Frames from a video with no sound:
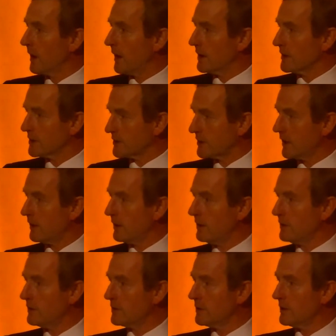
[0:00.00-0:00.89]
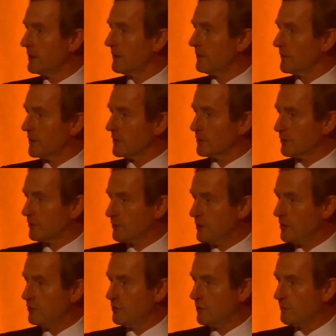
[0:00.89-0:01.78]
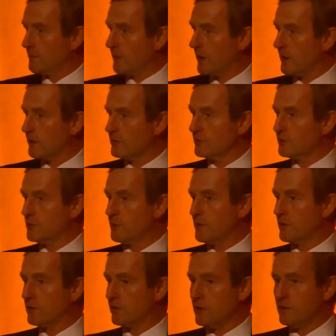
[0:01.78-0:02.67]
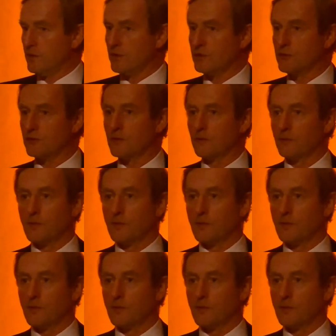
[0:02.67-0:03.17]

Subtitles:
I signed a strategic partnership agreement